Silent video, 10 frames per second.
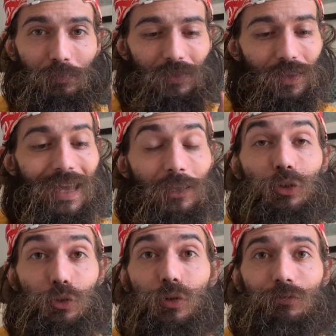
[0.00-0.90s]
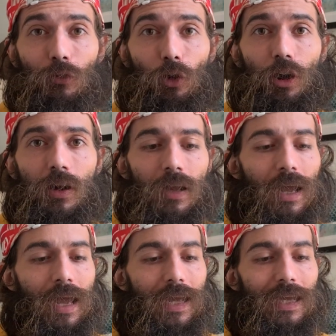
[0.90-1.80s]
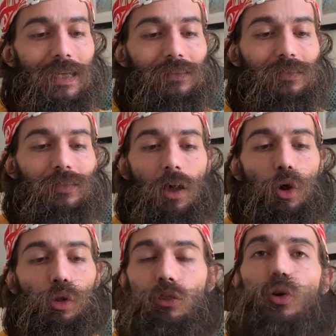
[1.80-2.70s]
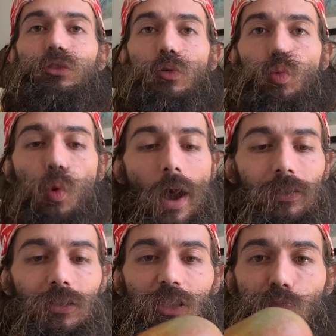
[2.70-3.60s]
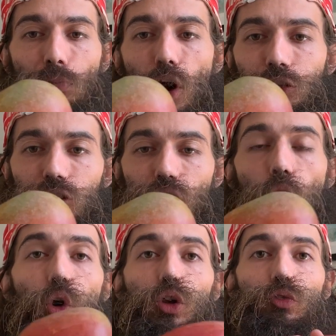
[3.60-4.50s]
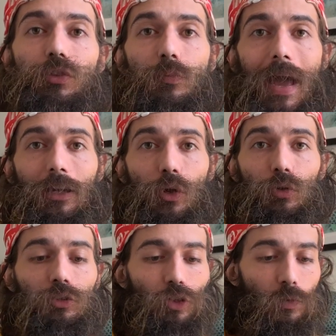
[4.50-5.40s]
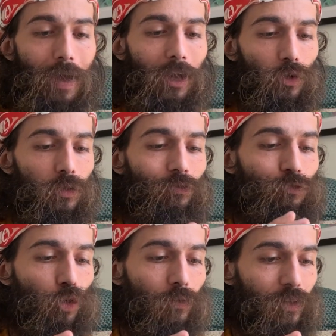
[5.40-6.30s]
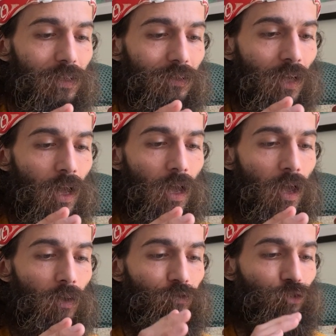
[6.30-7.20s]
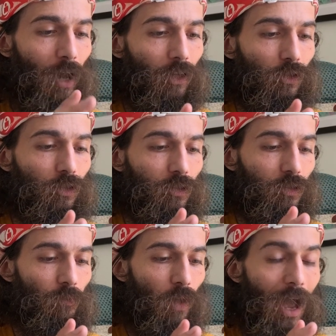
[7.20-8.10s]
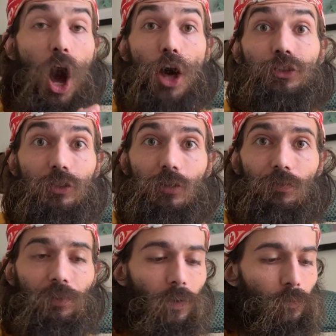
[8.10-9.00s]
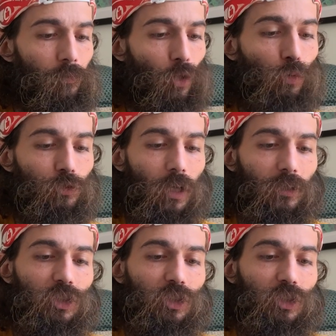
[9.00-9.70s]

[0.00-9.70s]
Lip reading: thing to look for is all those white spots all over the mango. So the mango is full of these freckles, hundreds of them, almost like